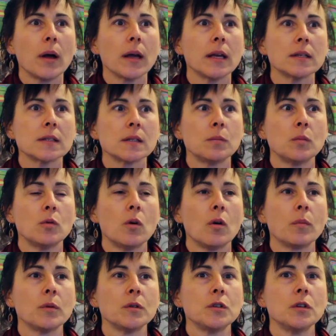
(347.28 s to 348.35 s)
I get some more
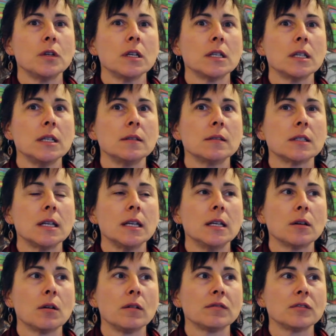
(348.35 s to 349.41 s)
opportunities to
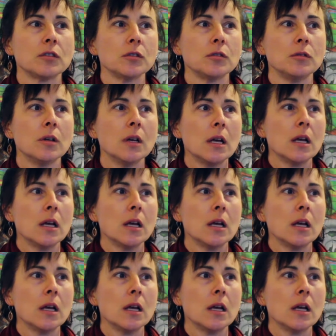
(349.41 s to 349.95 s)
head off to